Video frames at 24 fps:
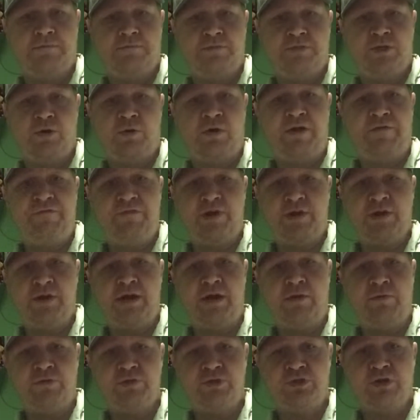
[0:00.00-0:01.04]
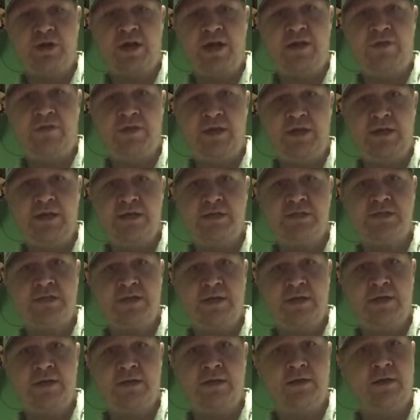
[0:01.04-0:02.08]
So I figured I would try this,
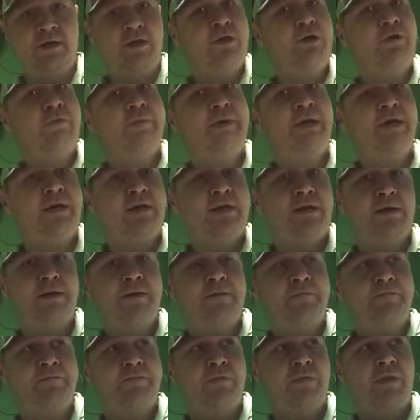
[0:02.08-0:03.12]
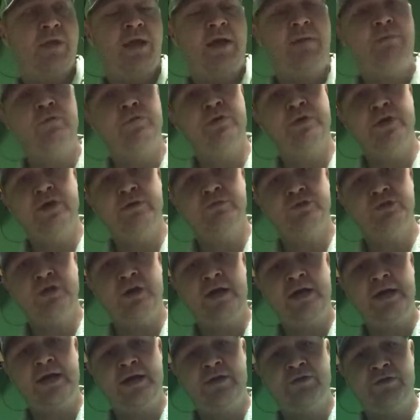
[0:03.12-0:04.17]
and in a little bit, I'm gonna go
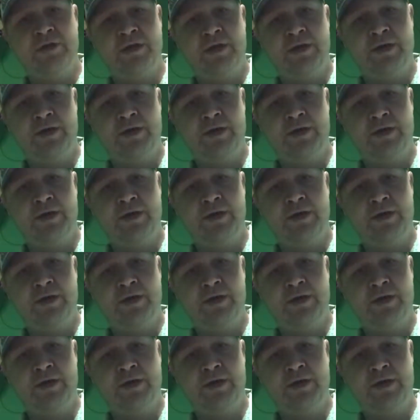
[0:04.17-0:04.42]
try out